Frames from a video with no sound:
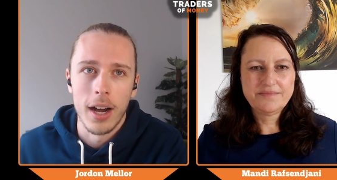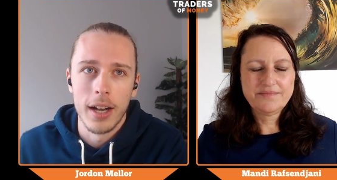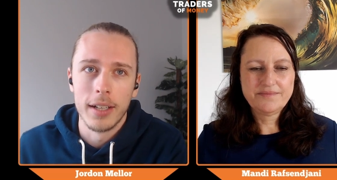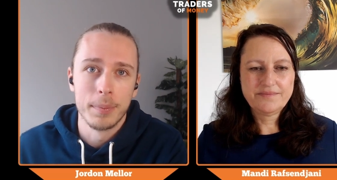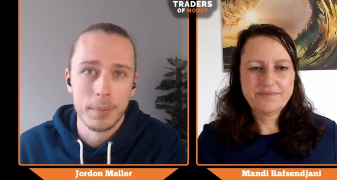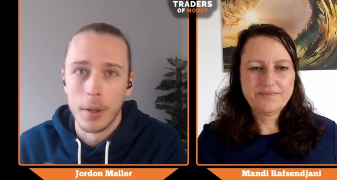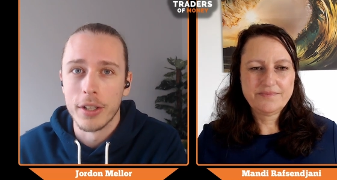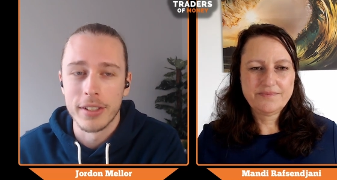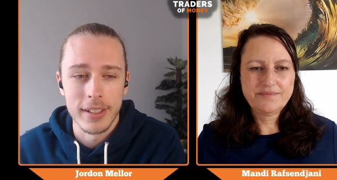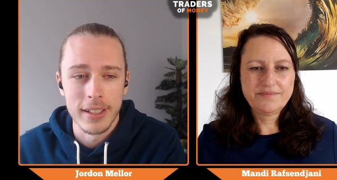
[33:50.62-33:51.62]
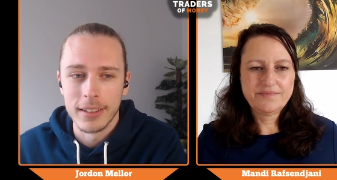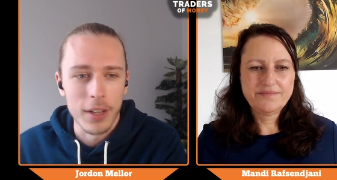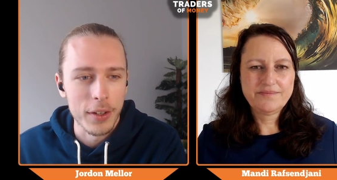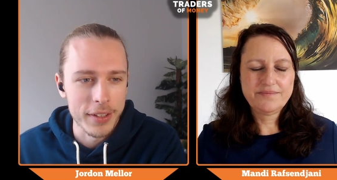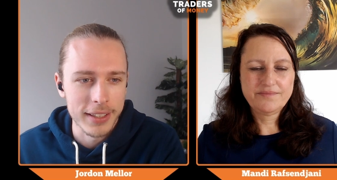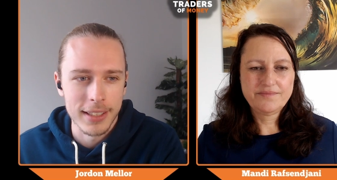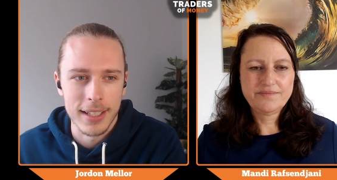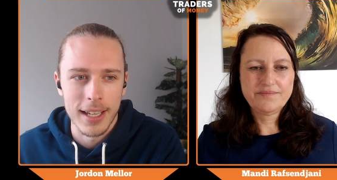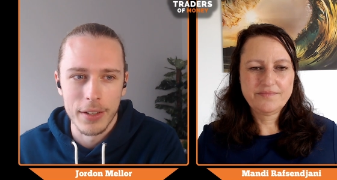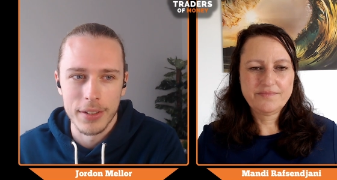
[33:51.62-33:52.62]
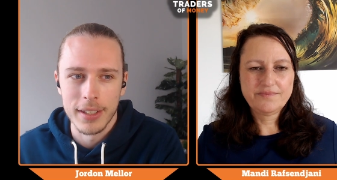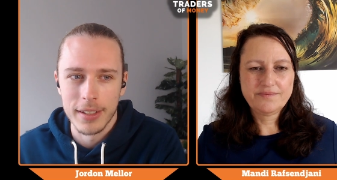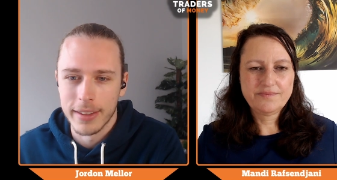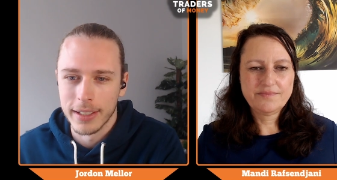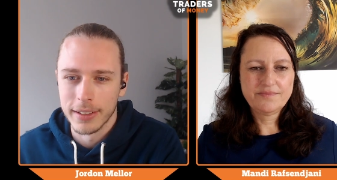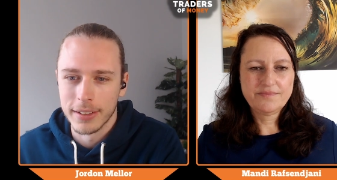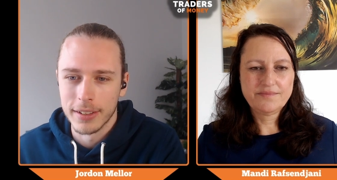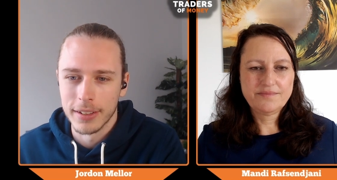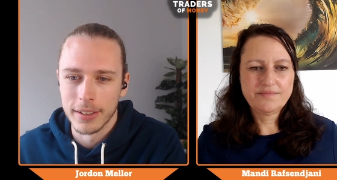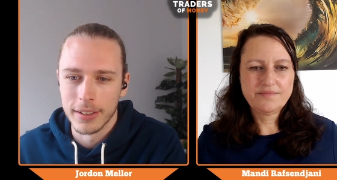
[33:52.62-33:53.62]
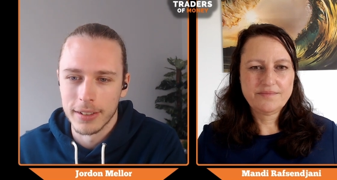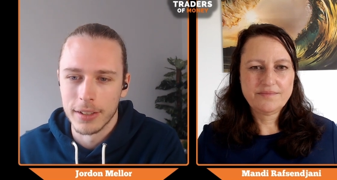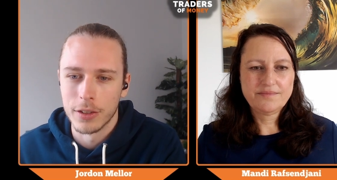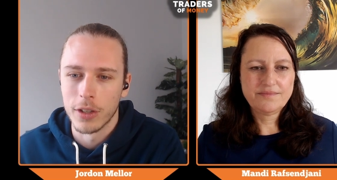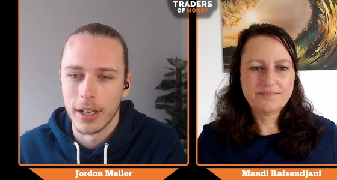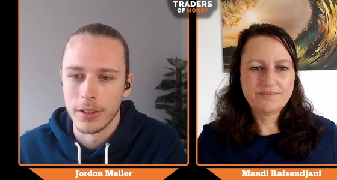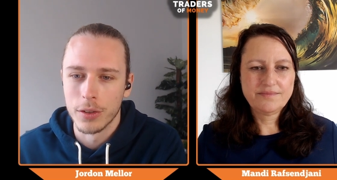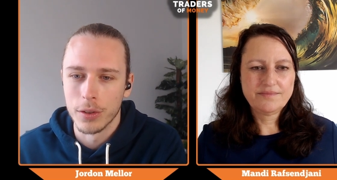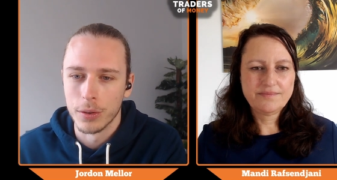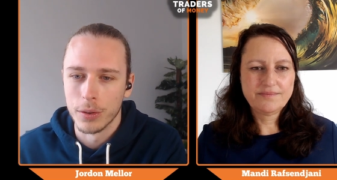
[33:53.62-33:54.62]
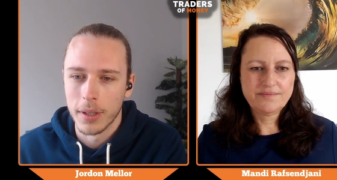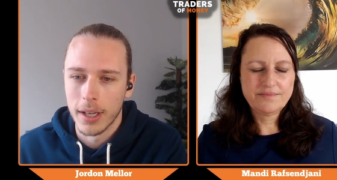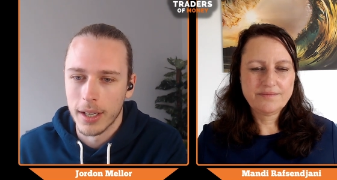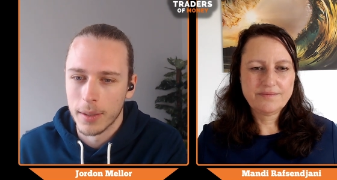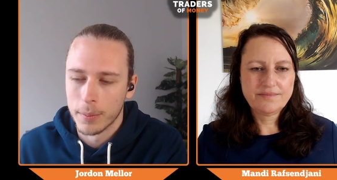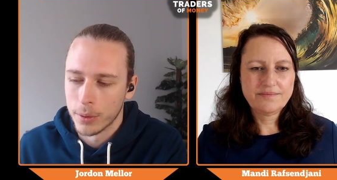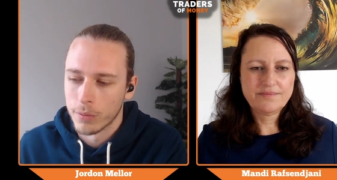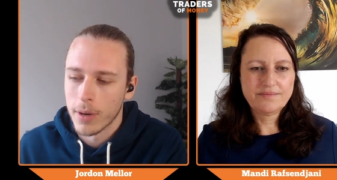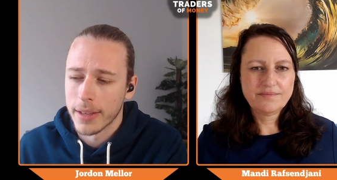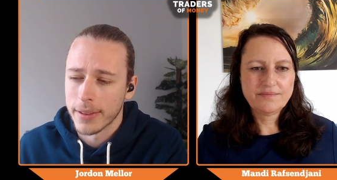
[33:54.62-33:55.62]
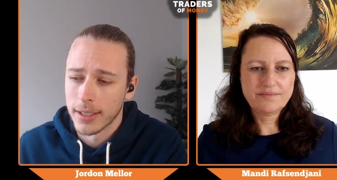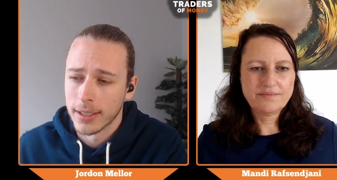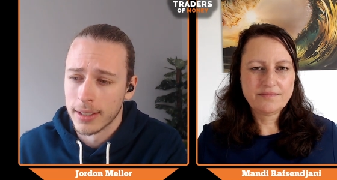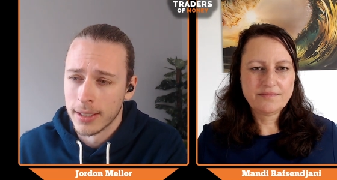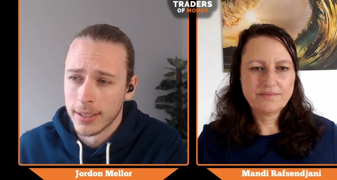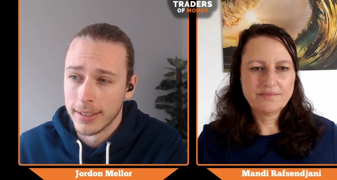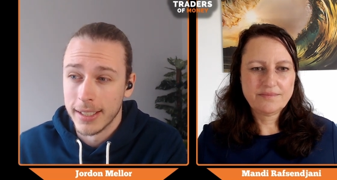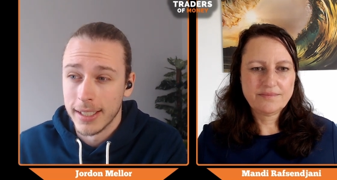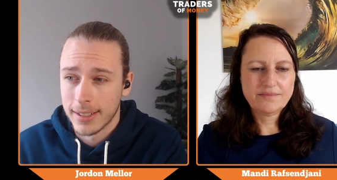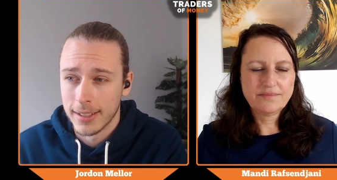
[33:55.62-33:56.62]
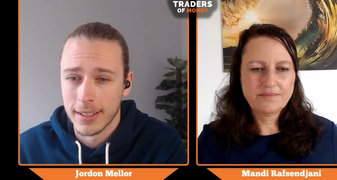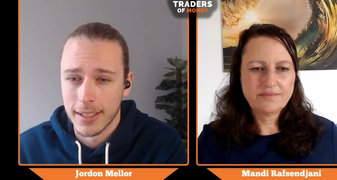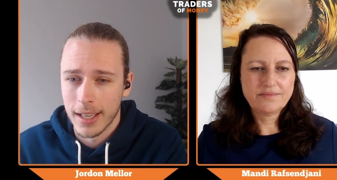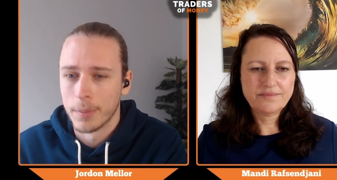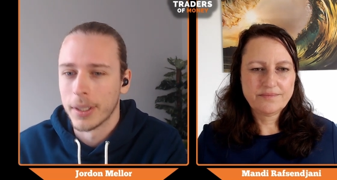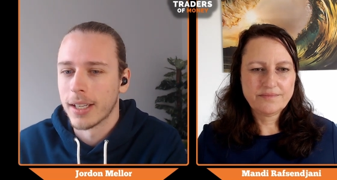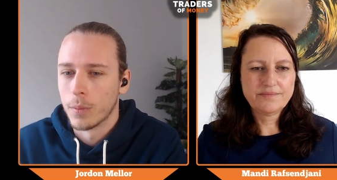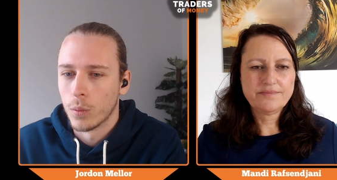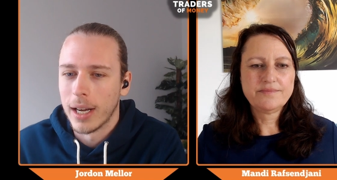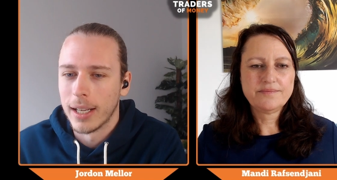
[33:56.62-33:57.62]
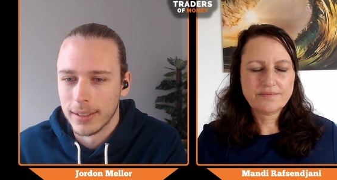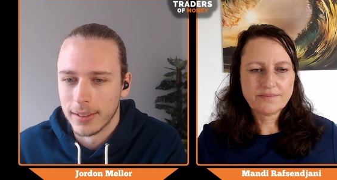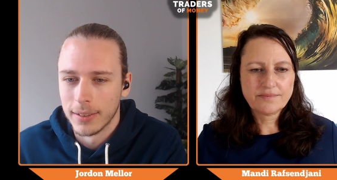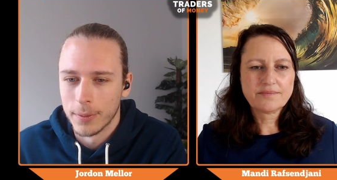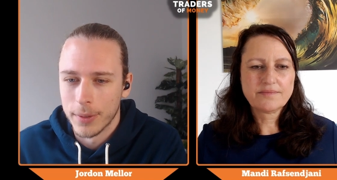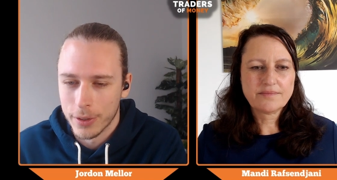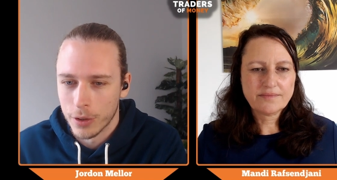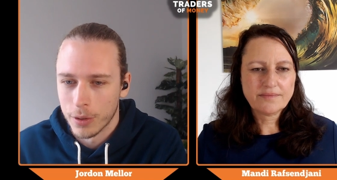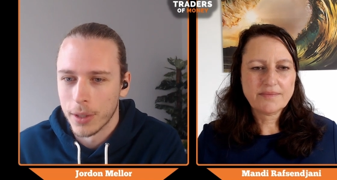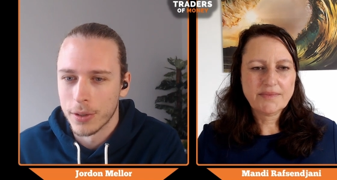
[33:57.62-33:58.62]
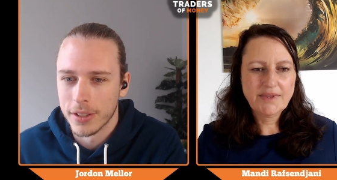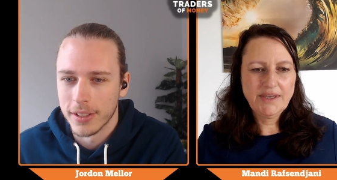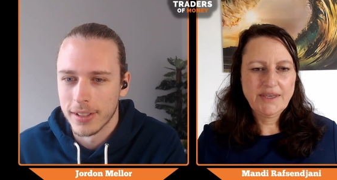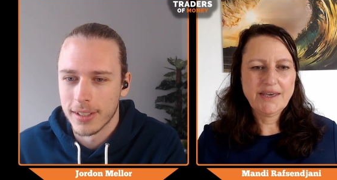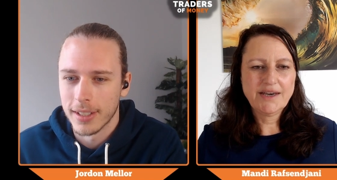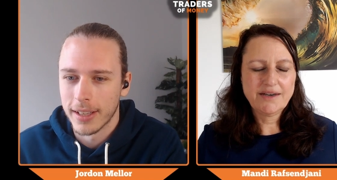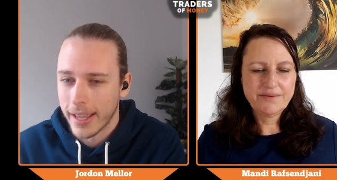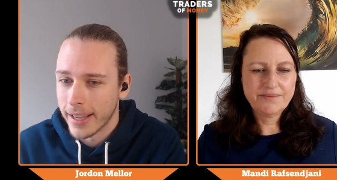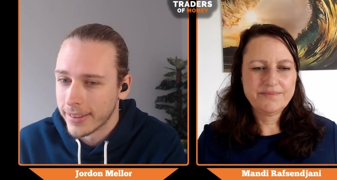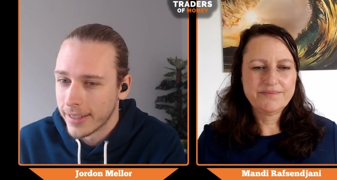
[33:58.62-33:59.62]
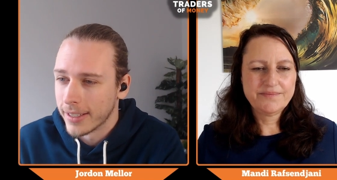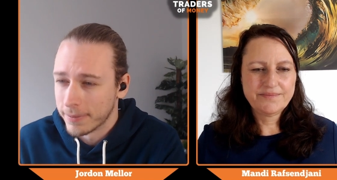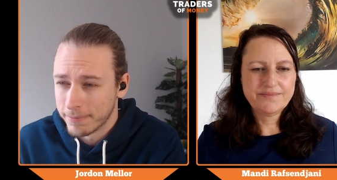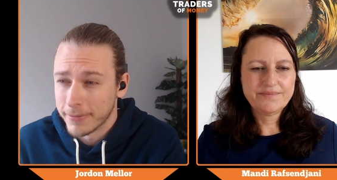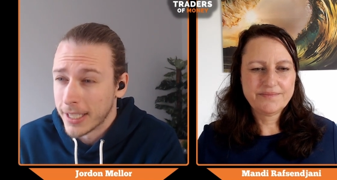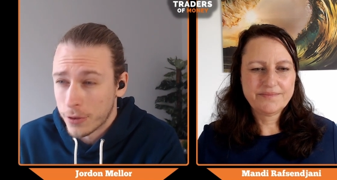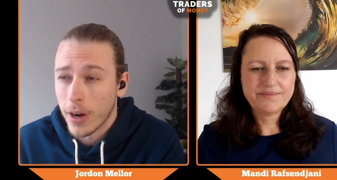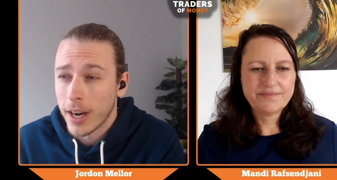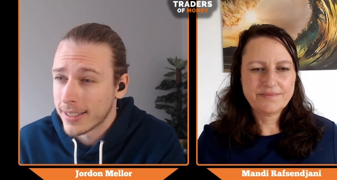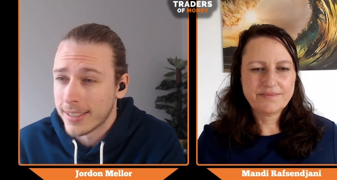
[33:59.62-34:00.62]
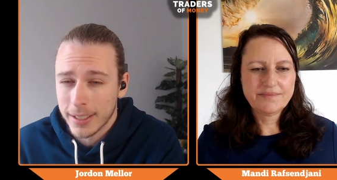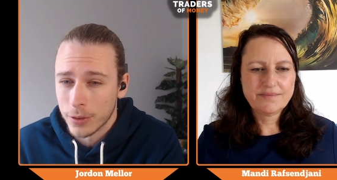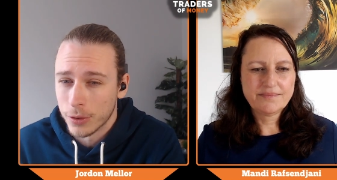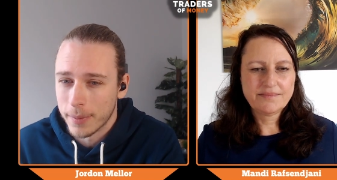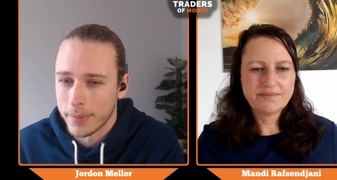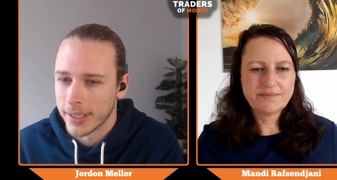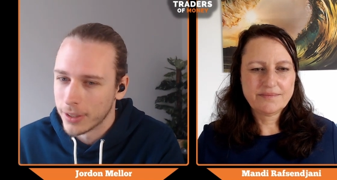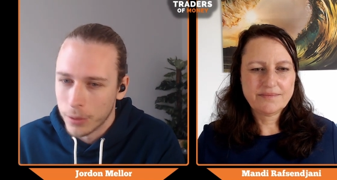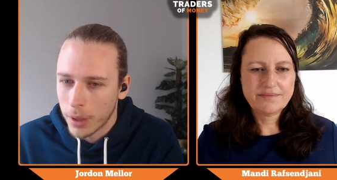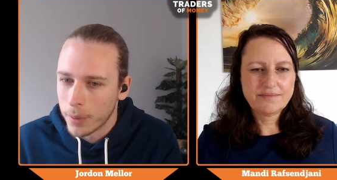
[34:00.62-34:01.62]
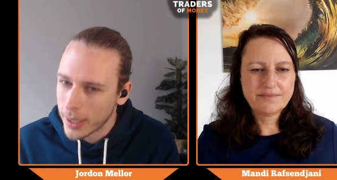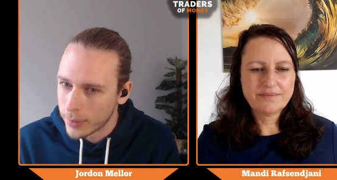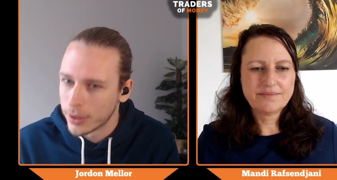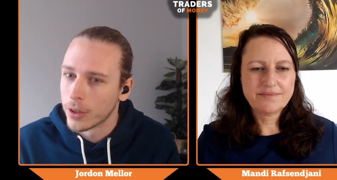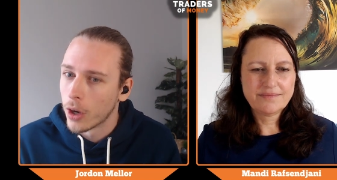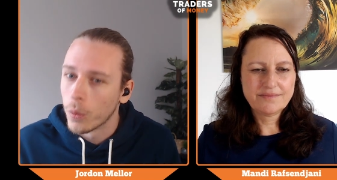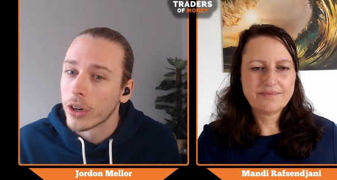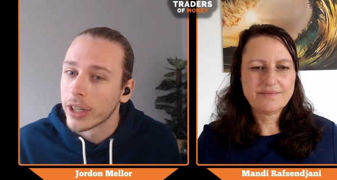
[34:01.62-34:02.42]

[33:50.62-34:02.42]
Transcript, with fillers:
Speaker 1: I personally don't think that's a healthy thing to to try and do, um, but rather listen and become one with your emotions. Yeah. They they're they're trying to signal something. You won't be able to know